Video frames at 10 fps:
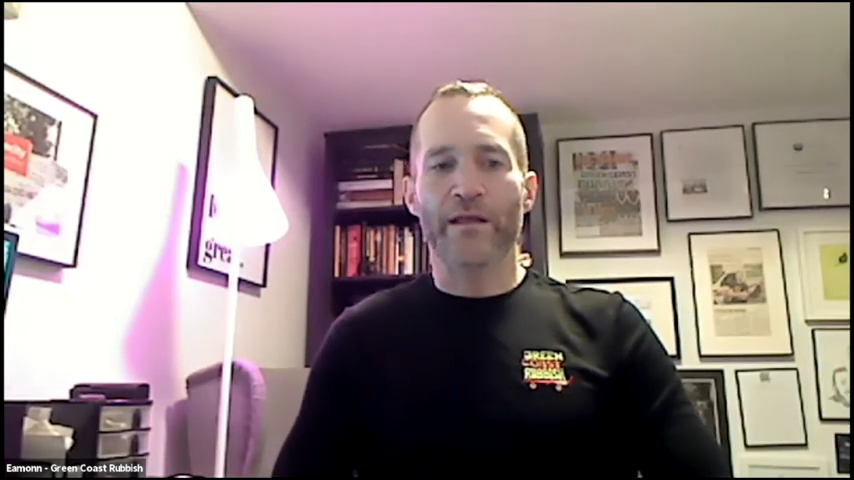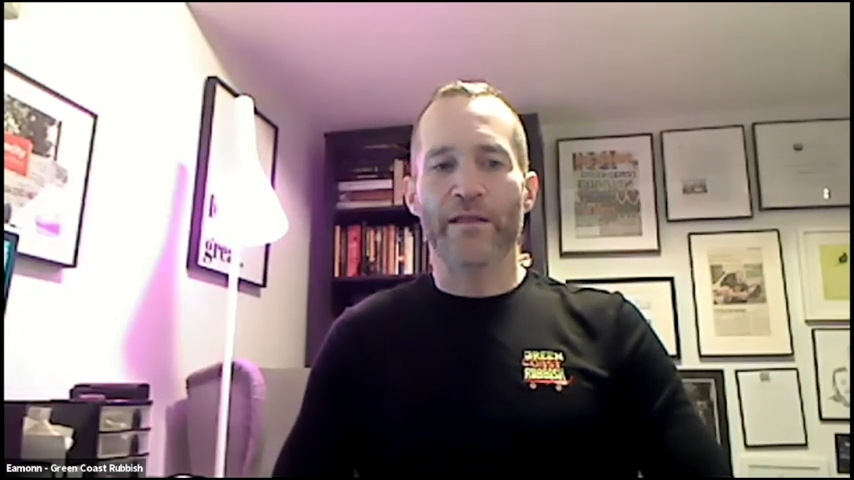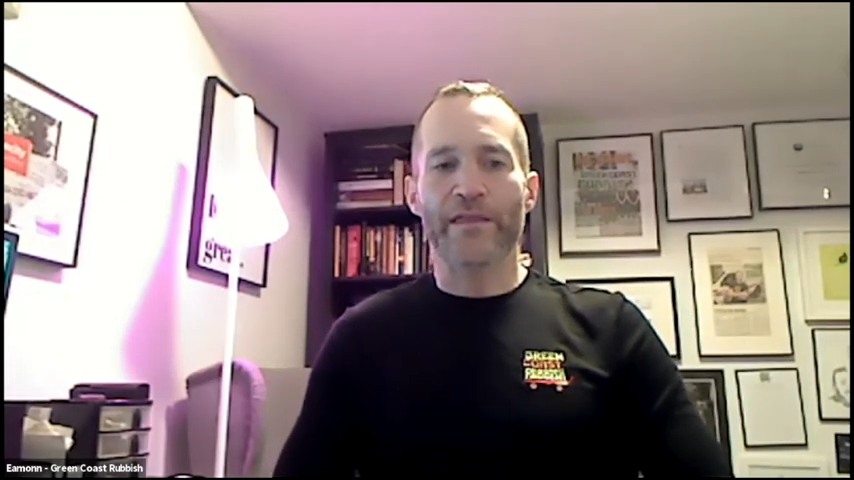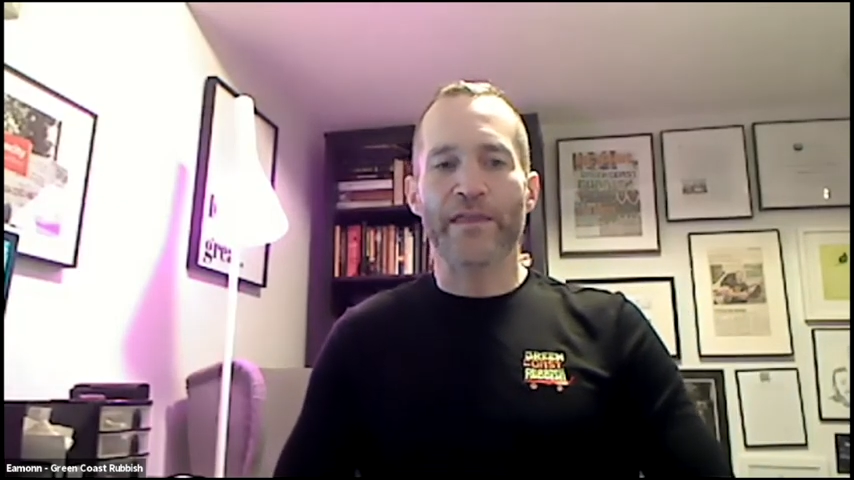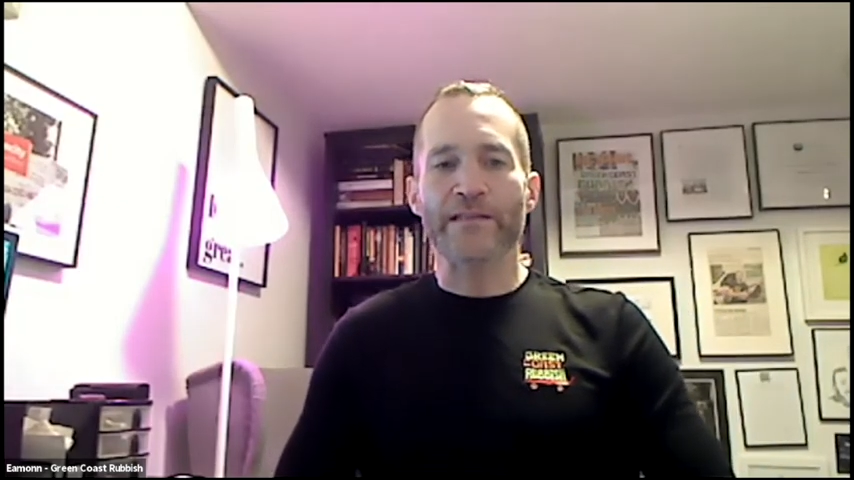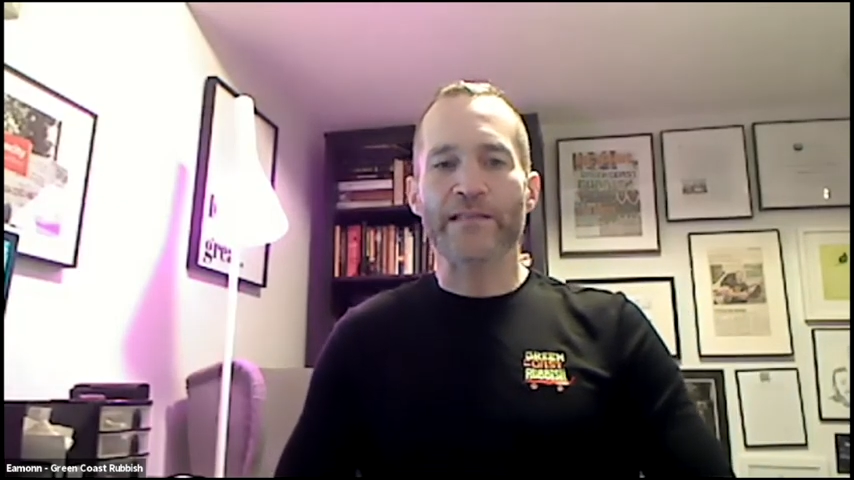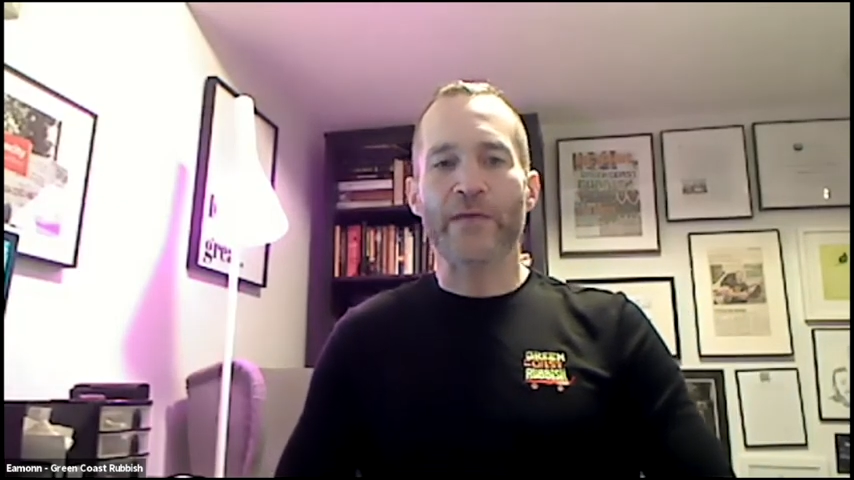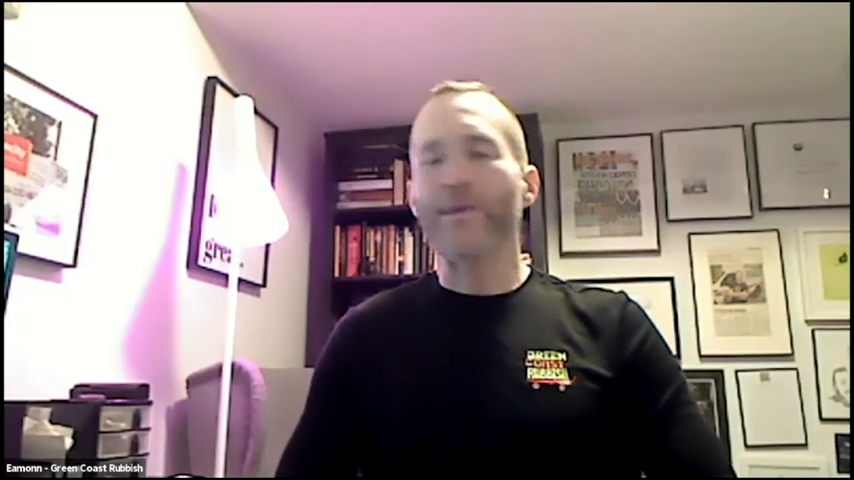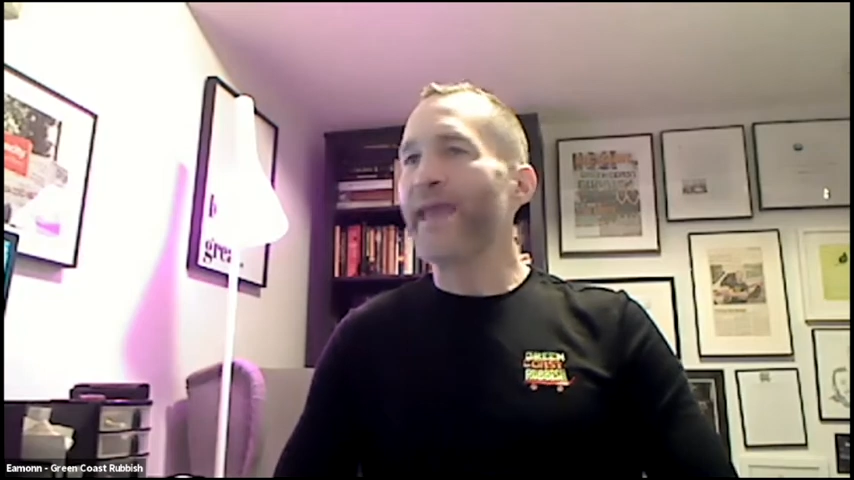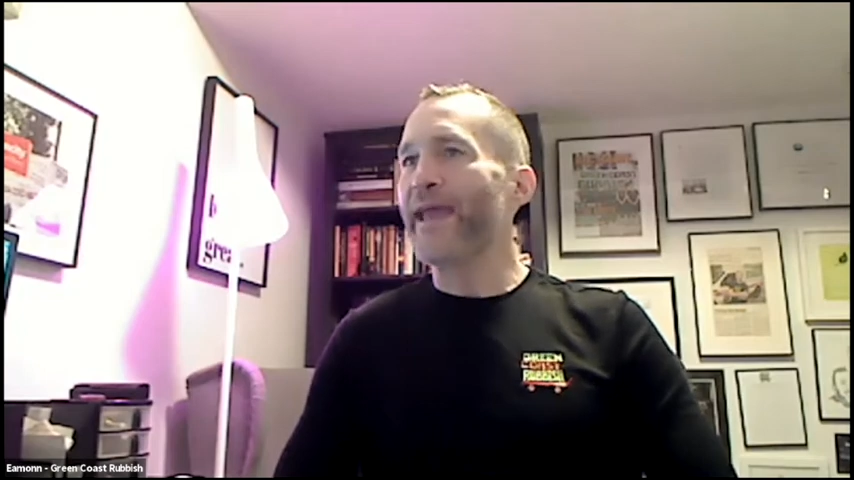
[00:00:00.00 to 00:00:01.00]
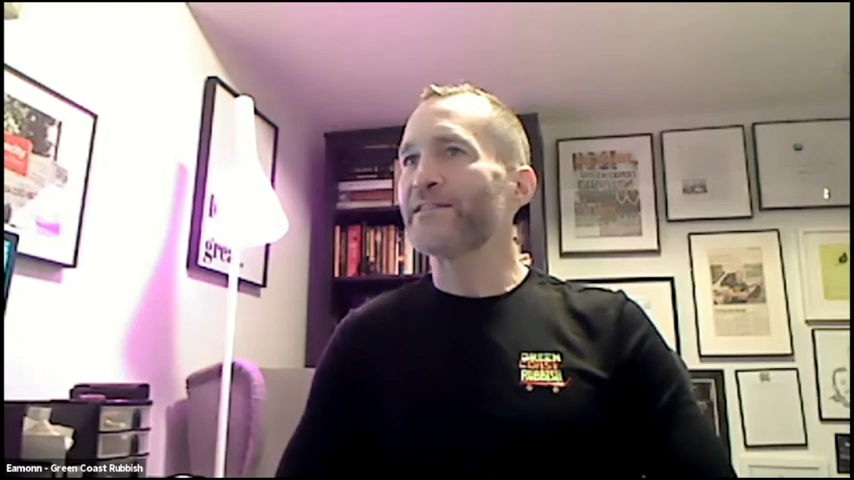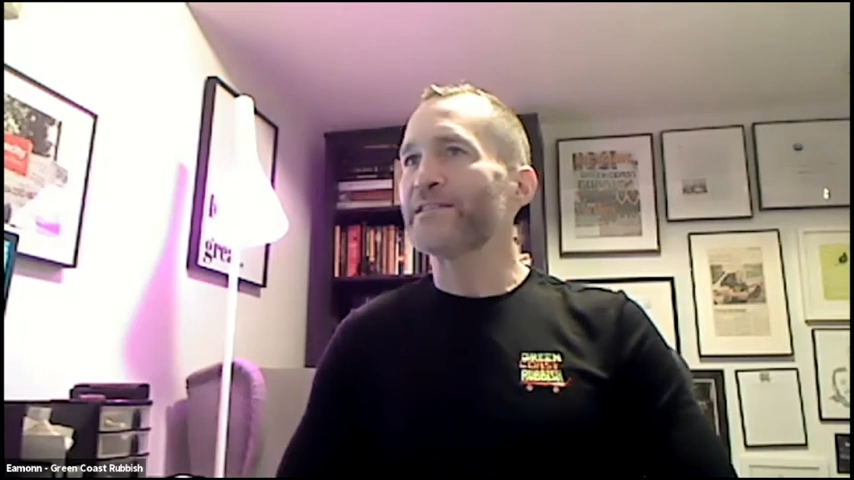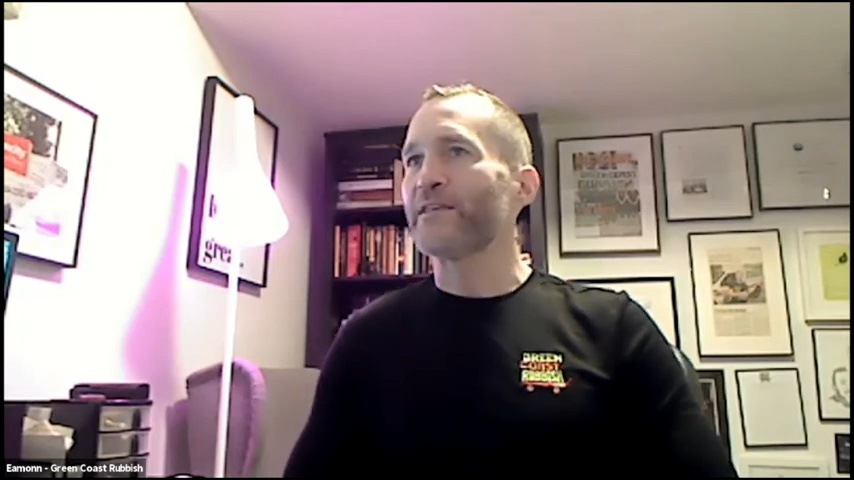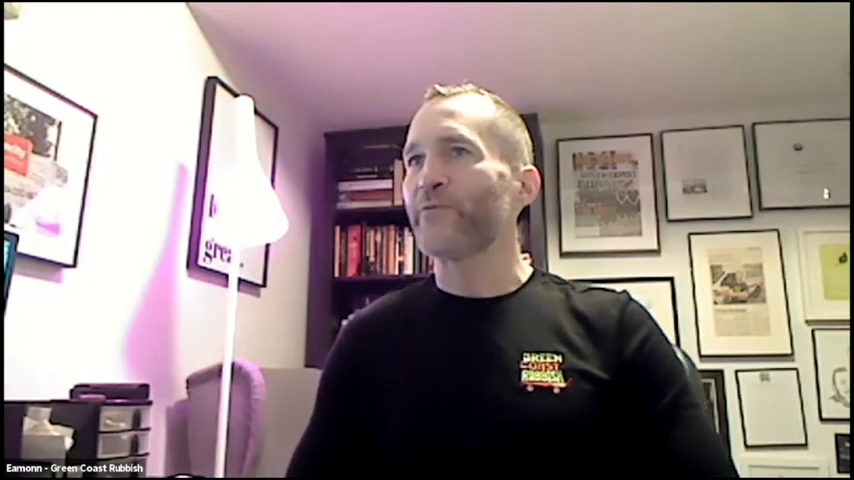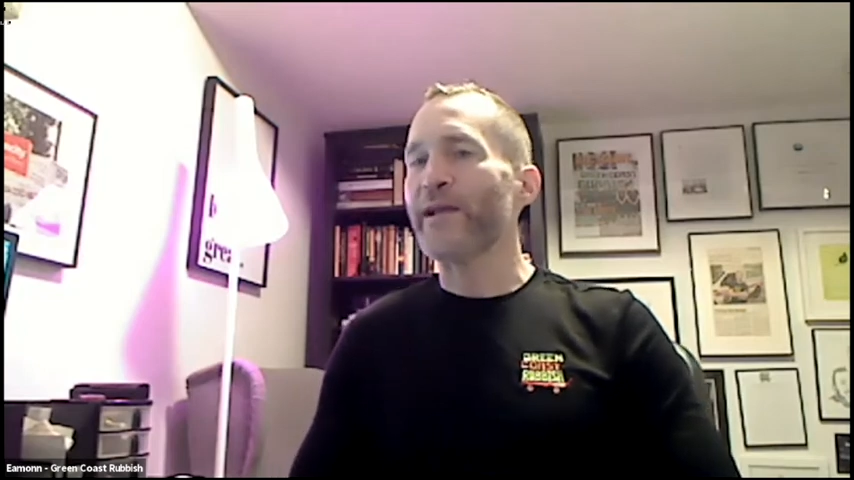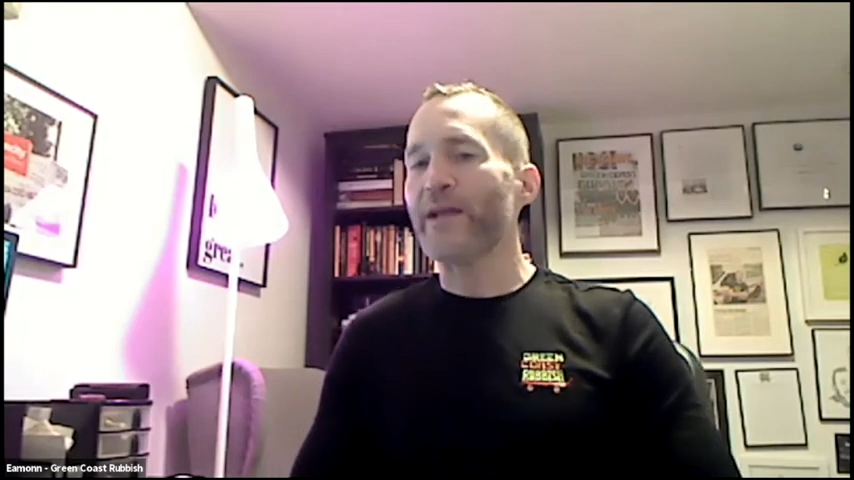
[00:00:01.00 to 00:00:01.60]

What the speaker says: the things that we can't see, right?